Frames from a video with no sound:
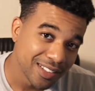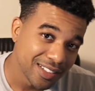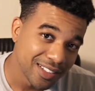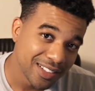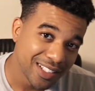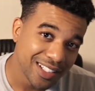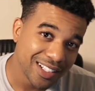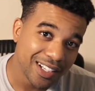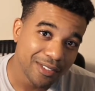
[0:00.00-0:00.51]

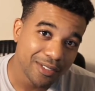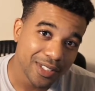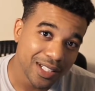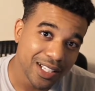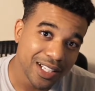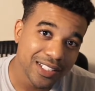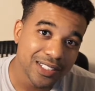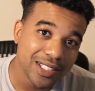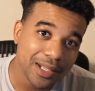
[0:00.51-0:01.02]
Then I
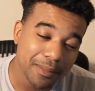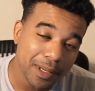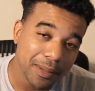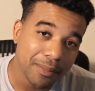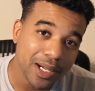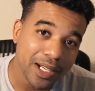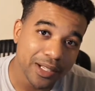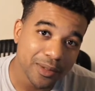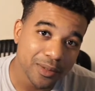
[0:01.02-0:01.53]
realized that my
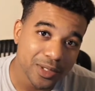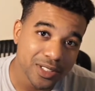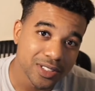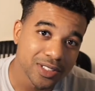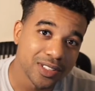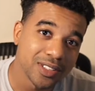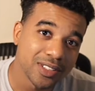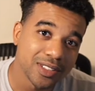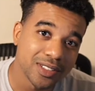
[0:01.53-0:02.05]
mic wasn't
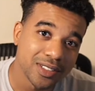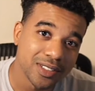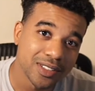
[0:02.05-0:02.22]
on.